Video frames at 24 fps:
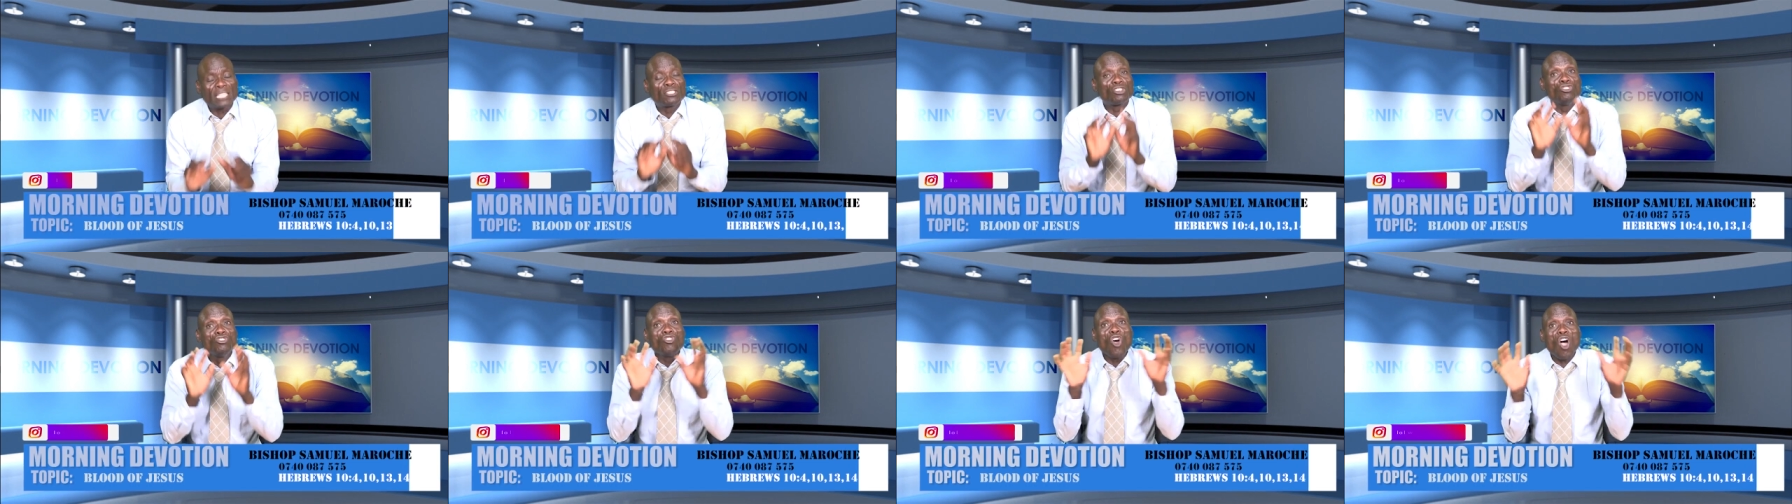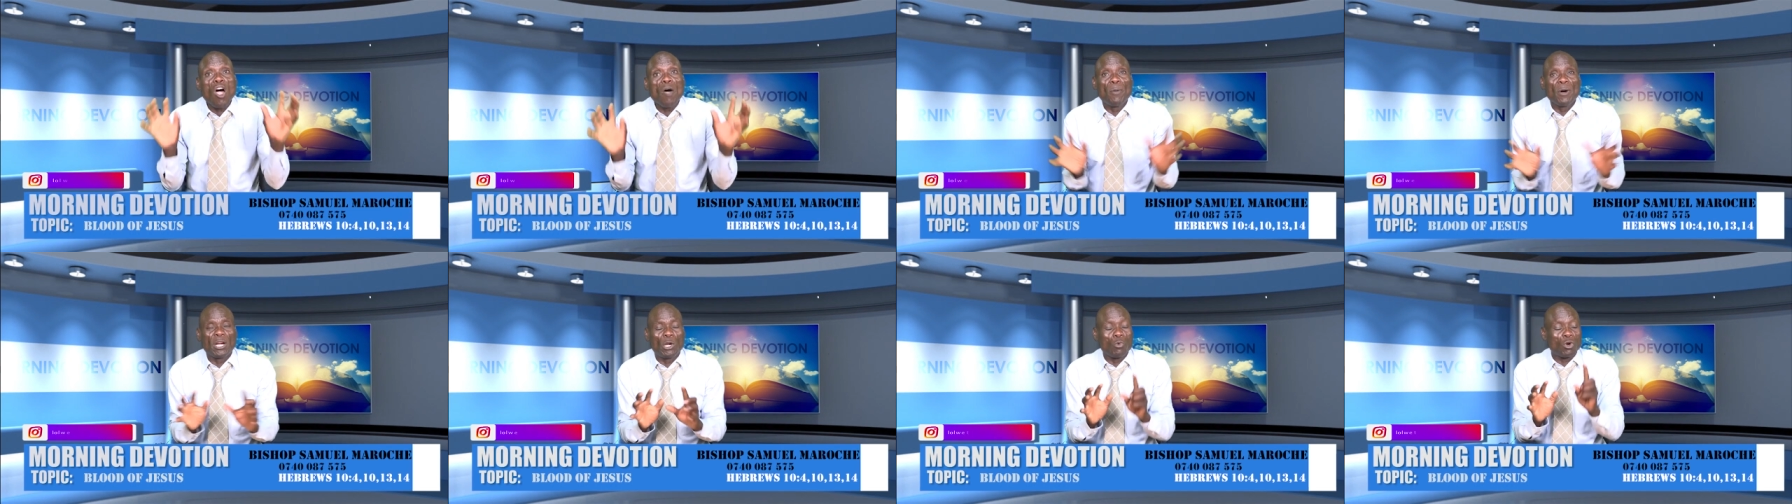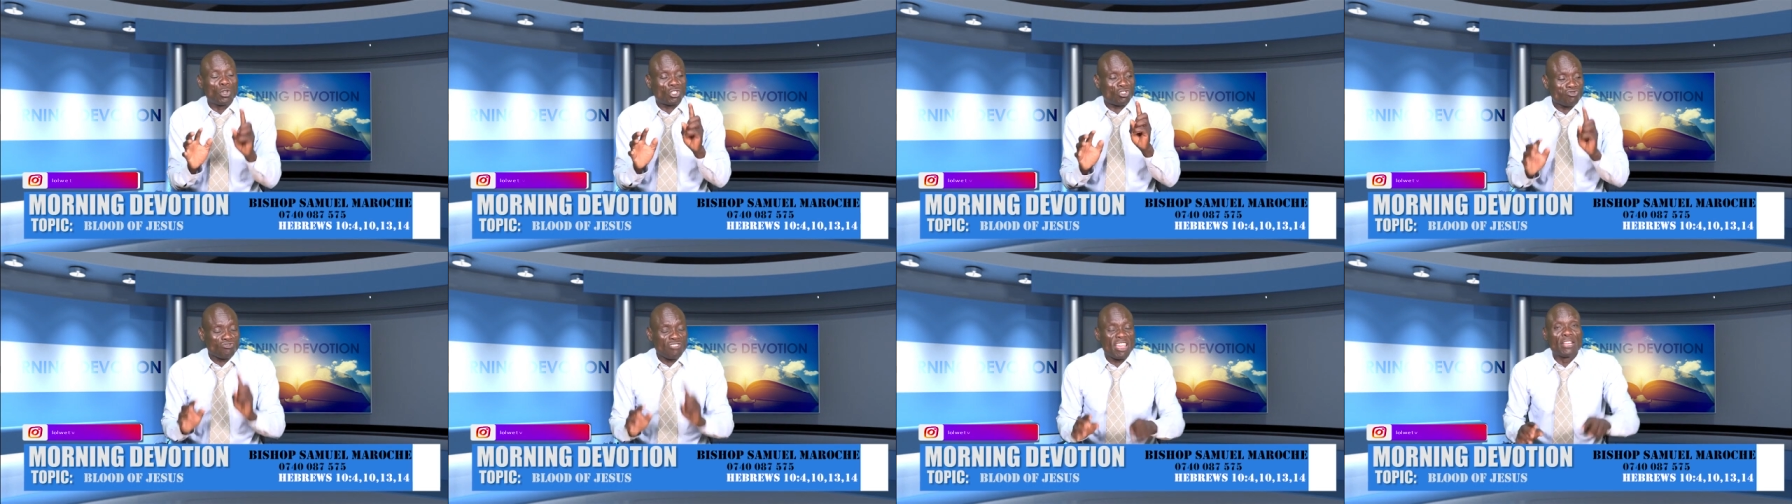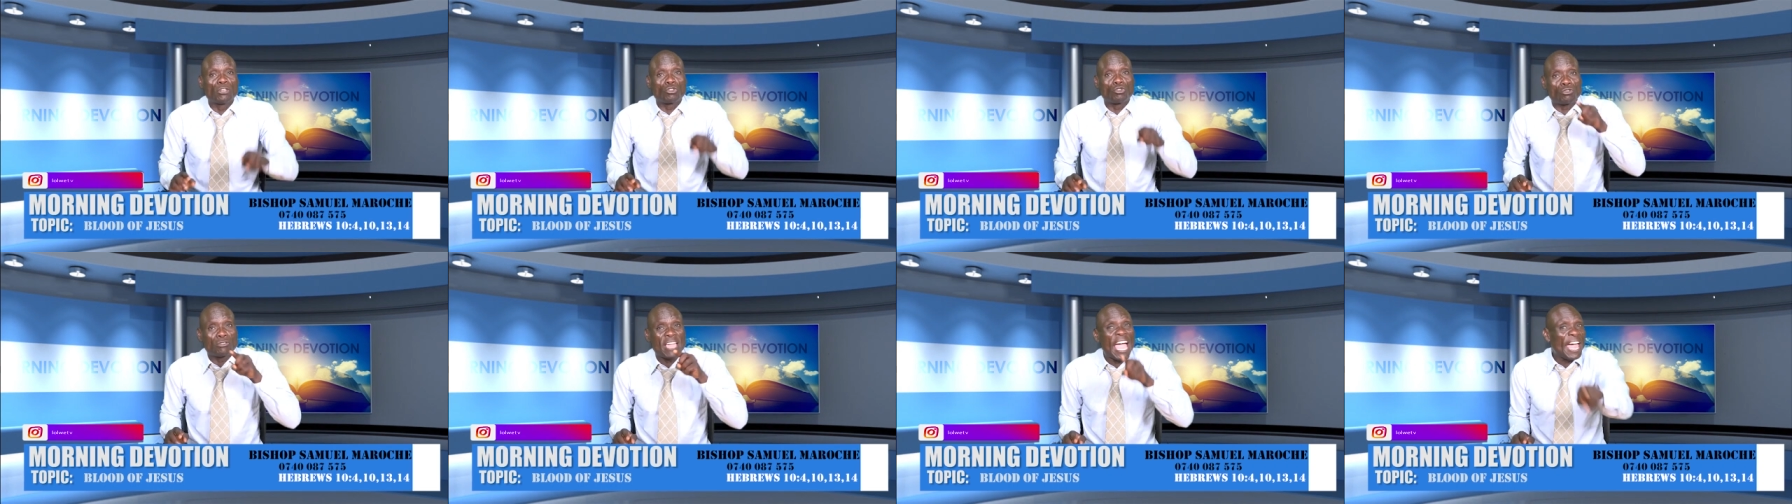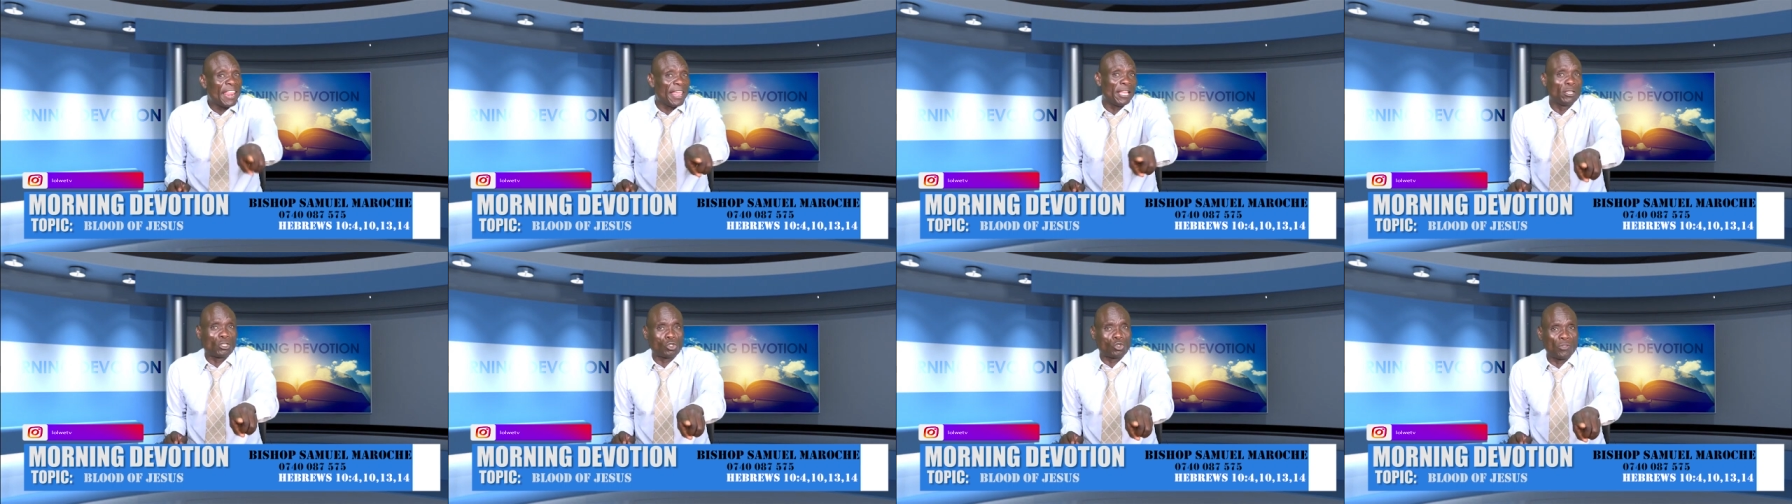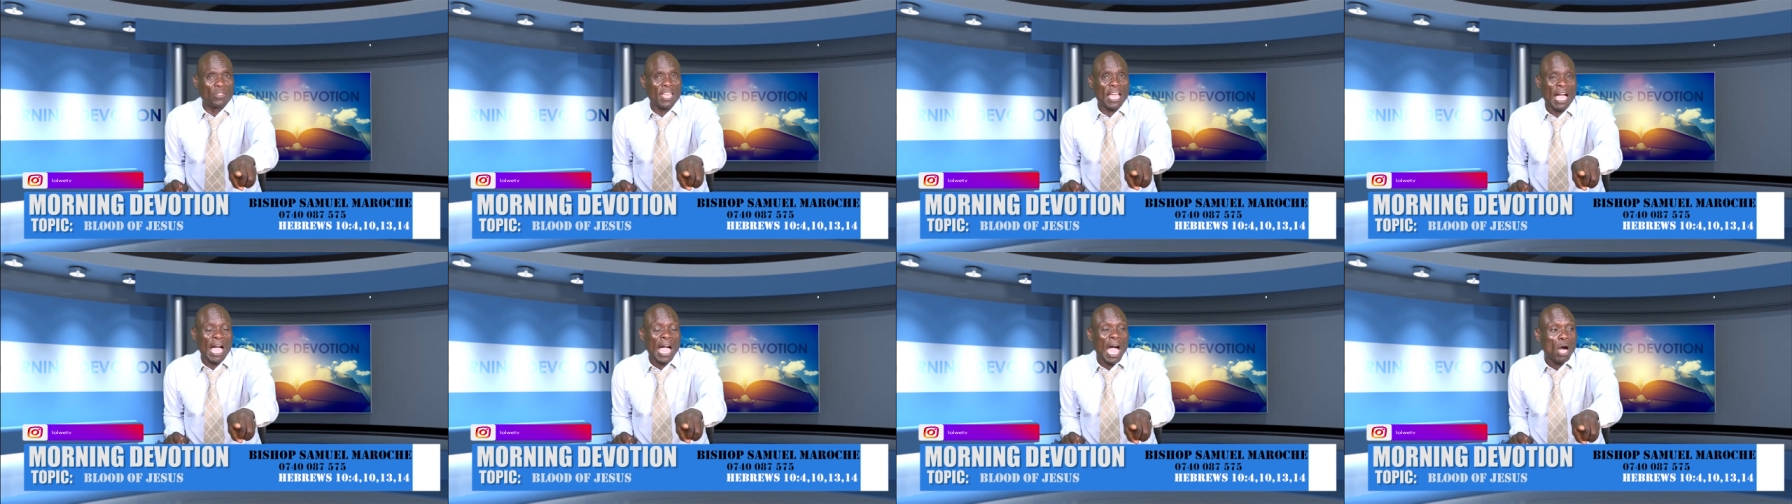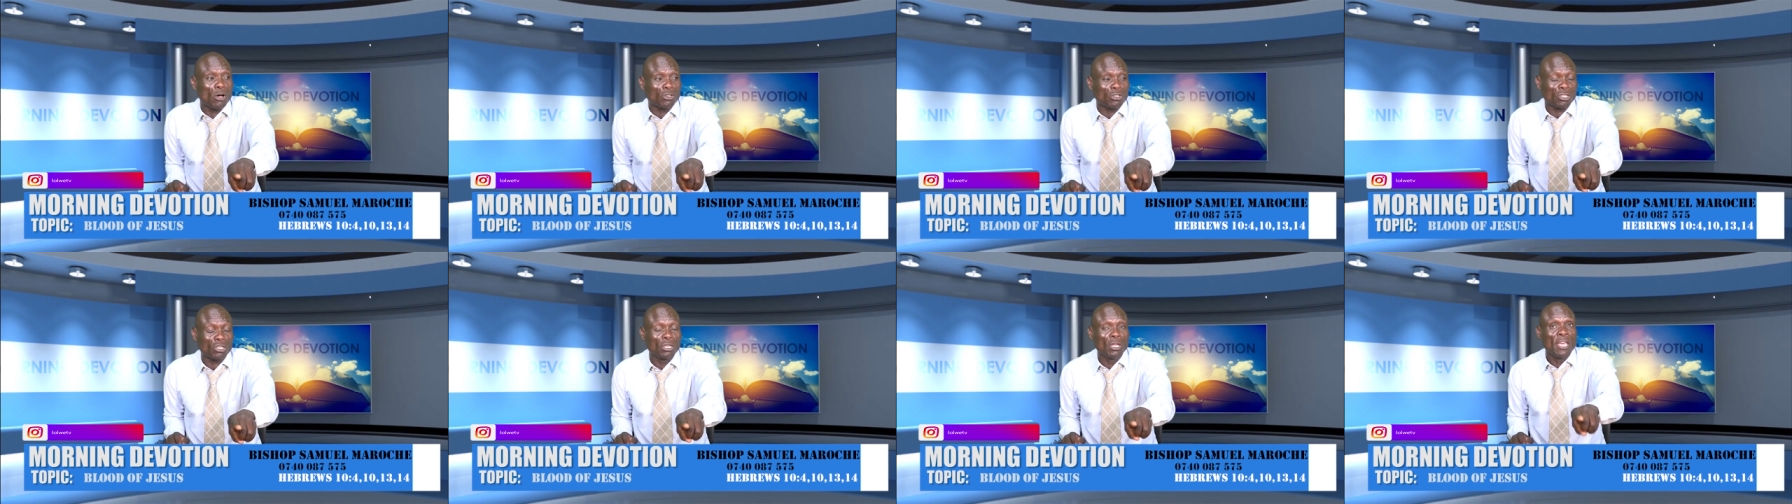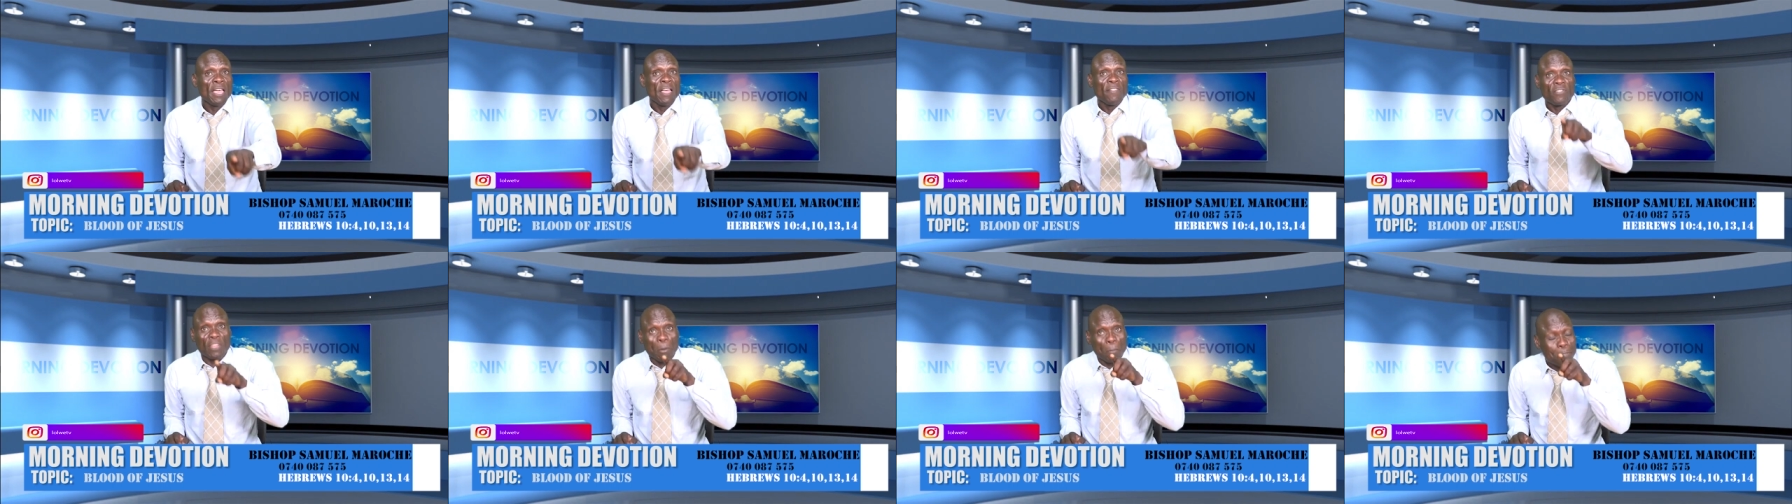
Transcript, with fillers: And nobody was ready to get into the house,